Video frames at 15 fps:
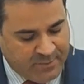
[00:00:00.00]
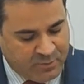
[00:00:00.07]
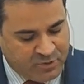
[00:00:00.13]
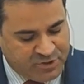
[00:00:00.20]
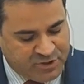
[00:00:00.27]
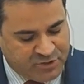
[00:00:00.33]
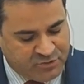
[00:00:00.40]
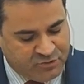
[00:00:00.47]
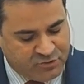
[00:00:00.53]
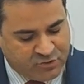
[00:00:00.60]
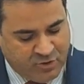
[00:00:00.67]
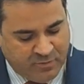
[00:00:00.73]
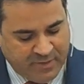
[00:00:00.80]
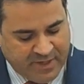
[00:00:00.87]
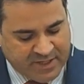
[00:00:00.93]
And on the
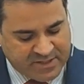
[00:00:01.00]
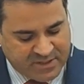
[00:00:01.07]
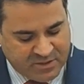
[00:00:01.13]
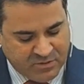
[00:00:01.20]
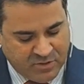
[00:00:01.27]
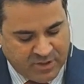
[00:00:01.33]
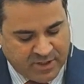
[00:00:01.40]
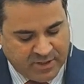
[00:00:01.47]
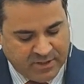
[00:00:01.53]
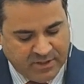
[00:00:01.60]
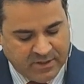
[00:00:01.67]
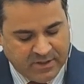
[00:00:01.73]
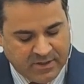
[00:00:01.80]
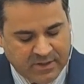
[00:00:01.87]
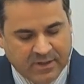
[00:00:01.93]
temple, Jesus
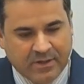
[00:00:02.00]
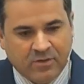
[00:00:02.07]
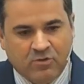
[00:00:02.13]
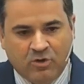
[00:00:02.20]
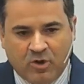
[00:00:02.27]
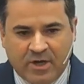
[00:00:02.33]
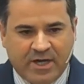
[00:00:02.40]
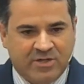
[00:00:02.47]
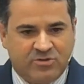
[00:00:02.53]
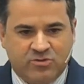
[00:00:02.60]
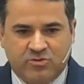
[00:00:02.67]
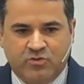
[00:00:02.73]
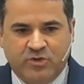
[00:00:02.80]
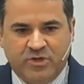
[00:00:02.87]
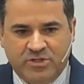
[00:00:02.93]
went there
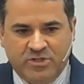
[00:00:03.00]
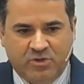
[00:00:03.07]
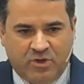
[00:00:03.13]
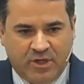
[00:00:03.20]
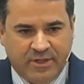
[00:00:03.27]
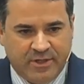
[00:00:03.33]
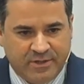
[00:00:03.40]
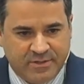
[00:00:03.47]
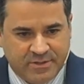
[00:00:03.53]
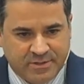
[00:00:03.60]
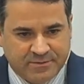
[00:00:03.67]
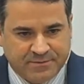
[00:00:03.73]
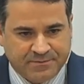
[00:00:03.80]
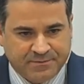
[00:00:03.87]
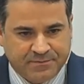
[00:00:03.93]
and he started to
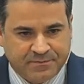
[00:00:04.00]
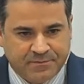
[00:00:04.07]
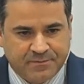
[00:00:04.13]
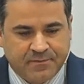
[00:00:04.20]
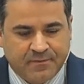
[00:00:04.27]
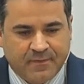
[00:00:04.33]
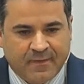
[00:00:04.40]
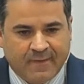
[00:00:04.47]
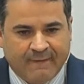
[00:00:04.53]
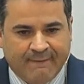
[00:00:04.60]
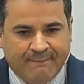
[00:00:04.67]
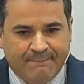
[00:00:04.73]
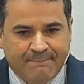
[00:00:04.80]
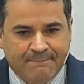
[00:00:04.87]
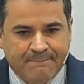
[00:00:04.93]
put everything in
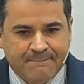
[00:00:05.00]
order.